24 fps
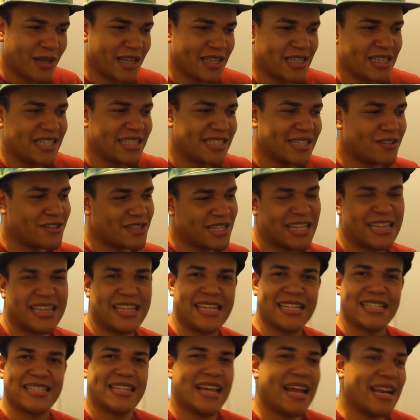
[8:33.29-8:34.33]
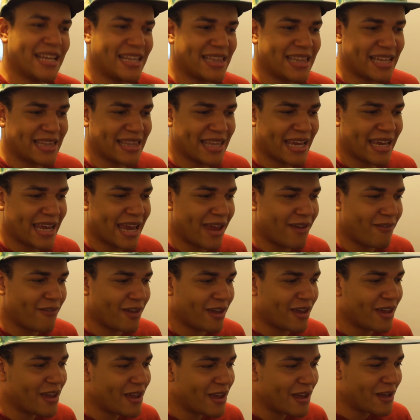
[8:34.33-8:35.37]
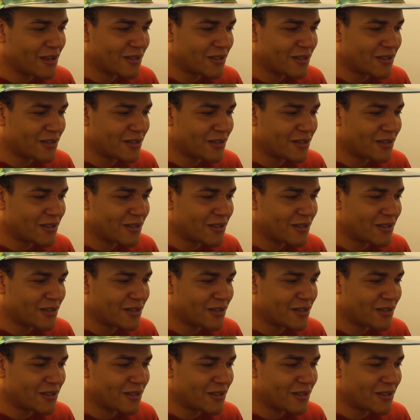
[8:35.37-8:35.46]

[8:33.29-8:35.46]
At least that was like the aesthetic that they gave it.